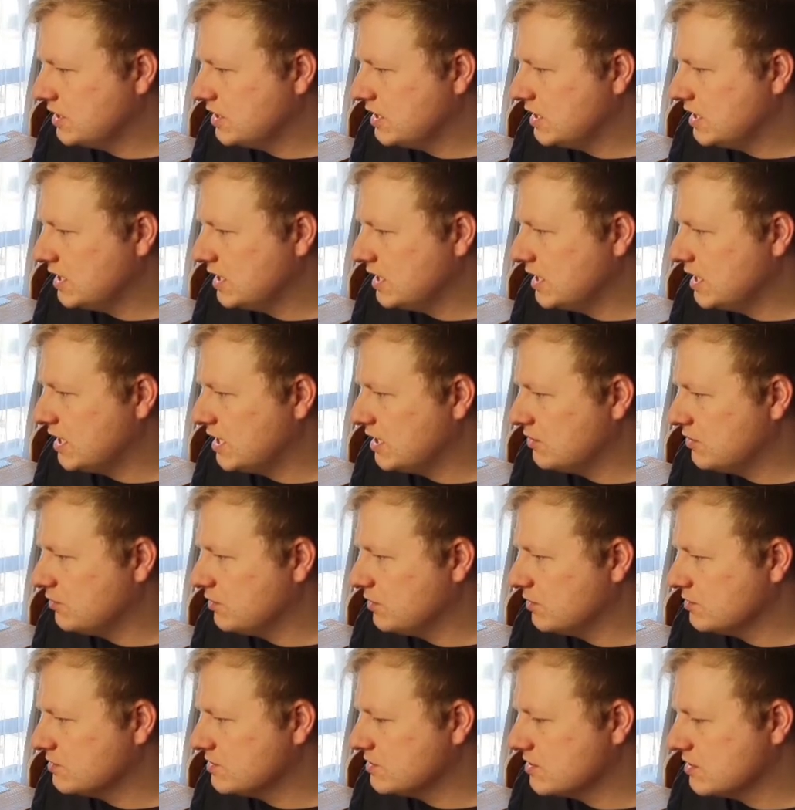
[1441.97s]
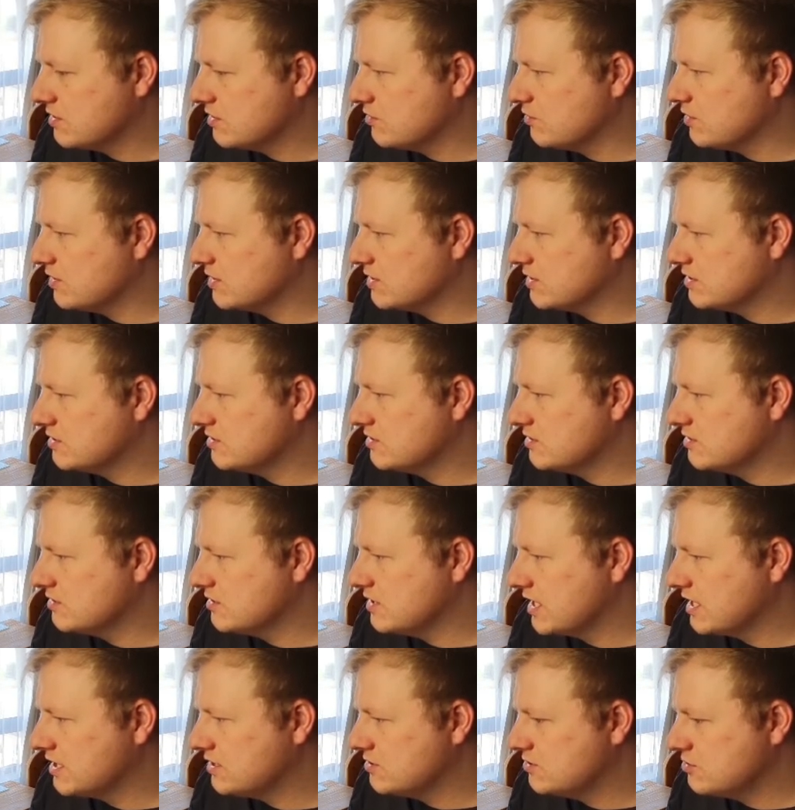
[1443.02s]
and we also want
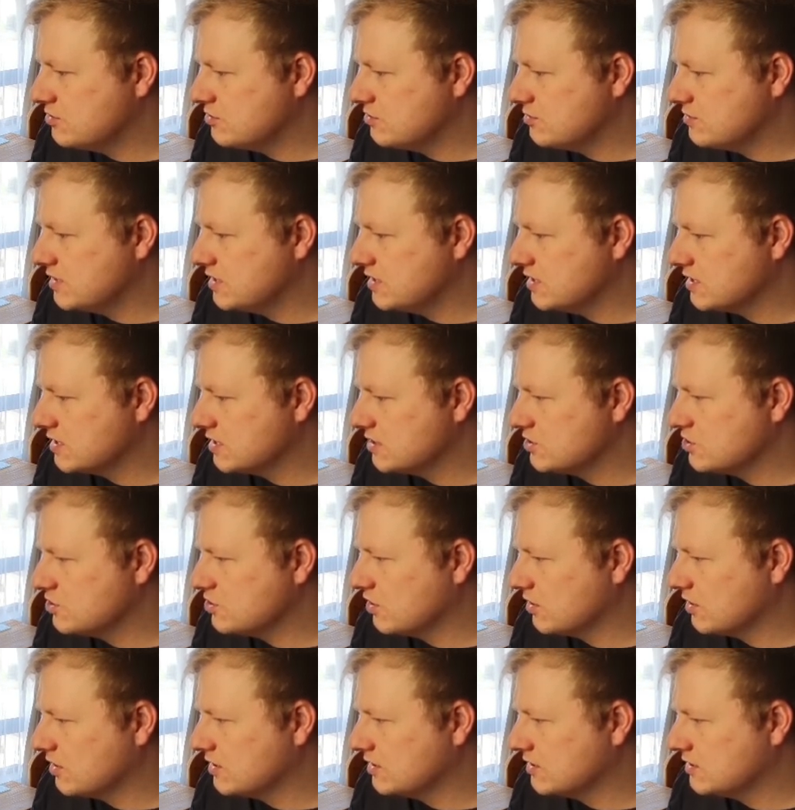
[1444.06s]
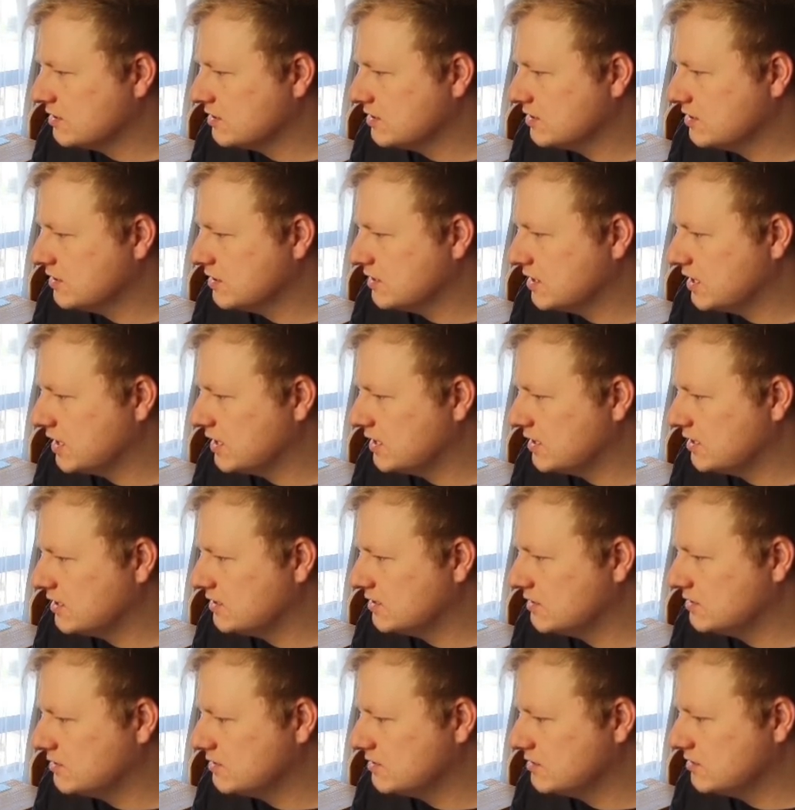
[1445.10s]
that to be a chocolate color.
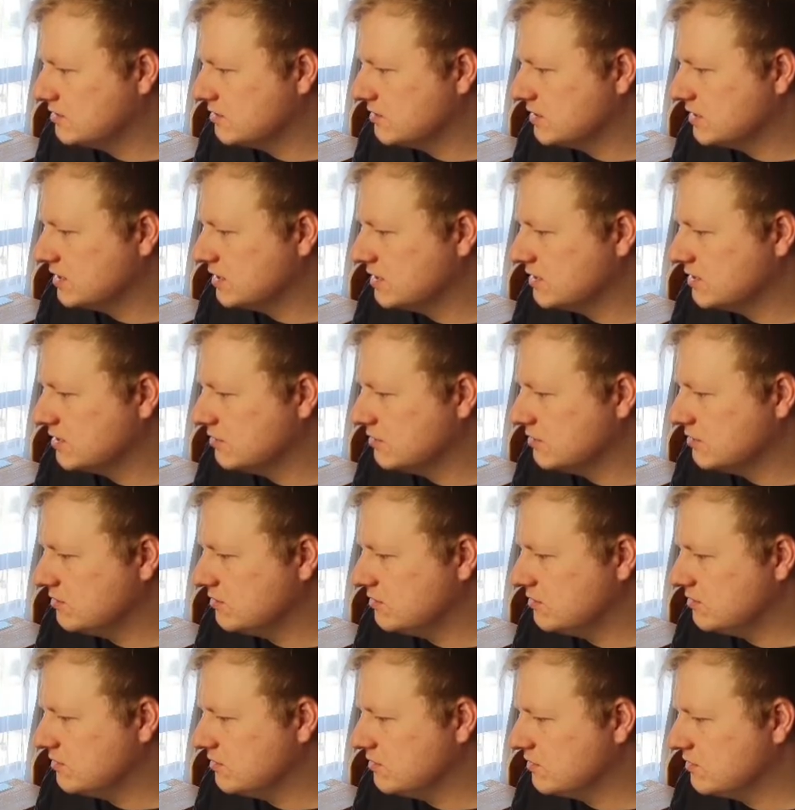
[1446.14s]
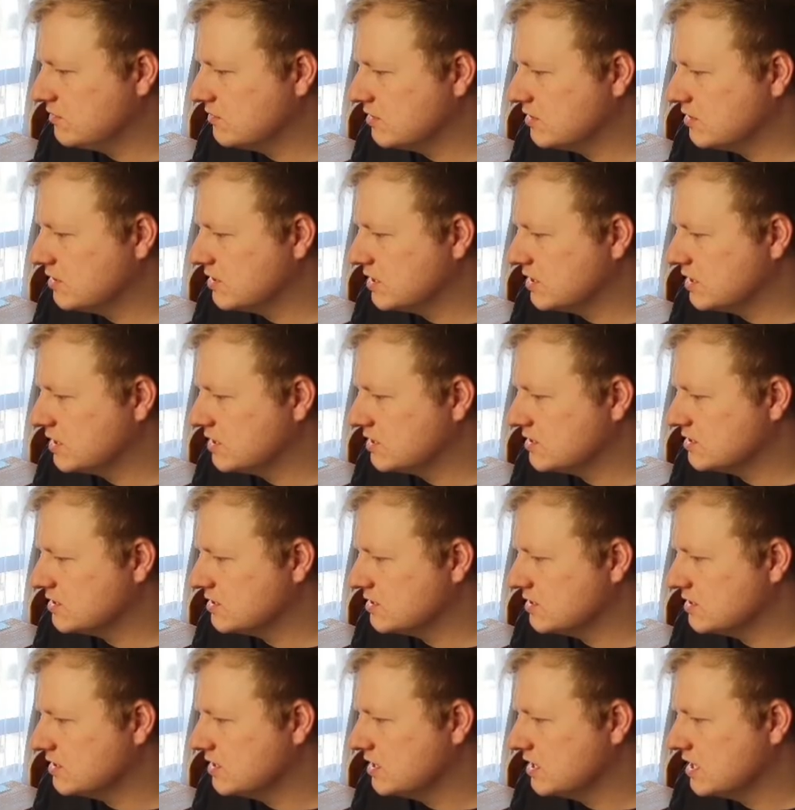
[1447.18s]
So we're going to look for a nice
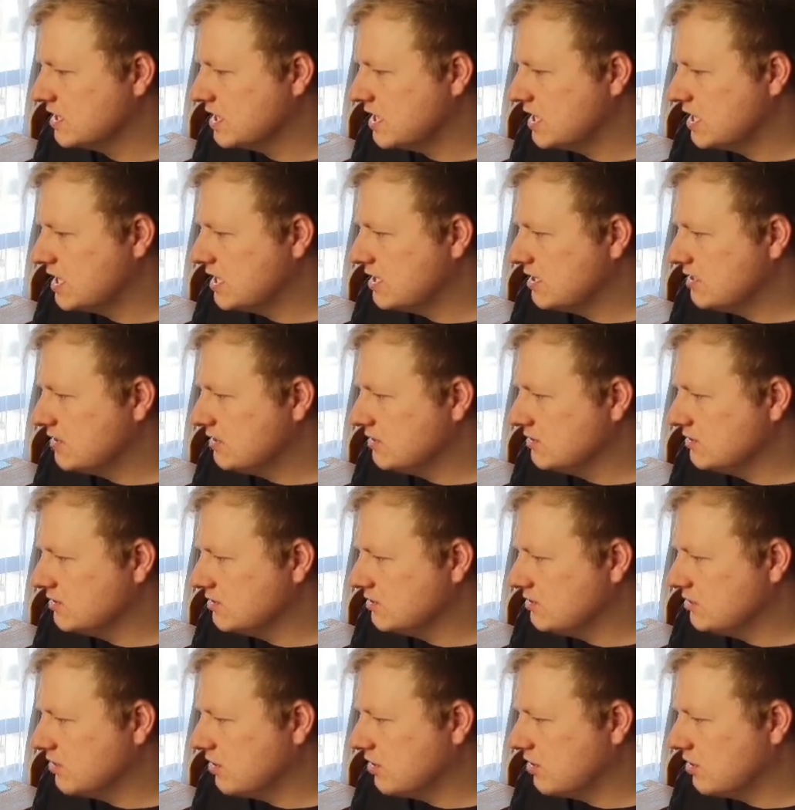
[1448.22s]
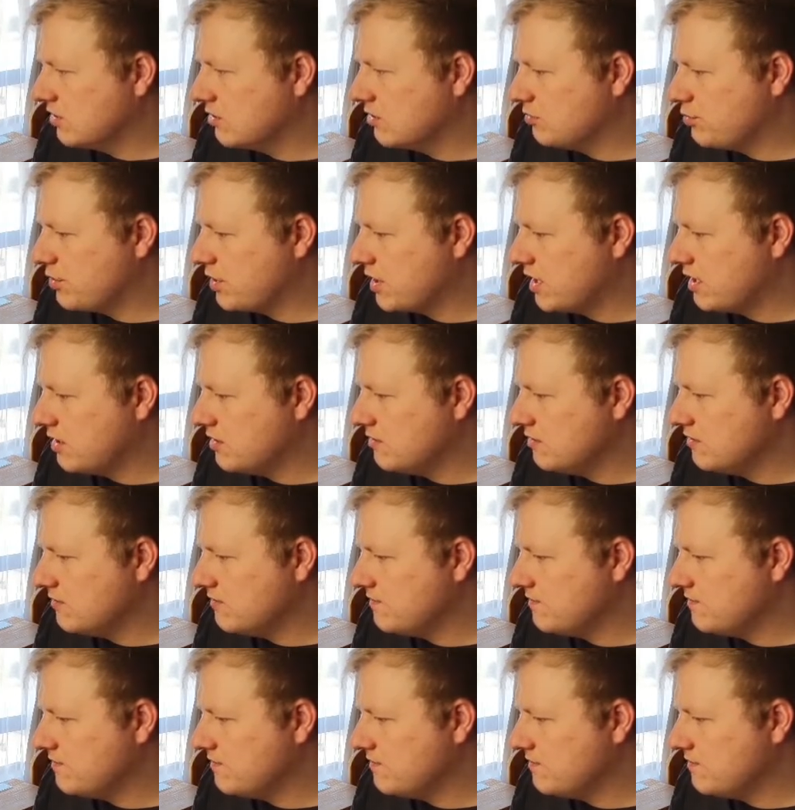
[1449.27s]
dark brown.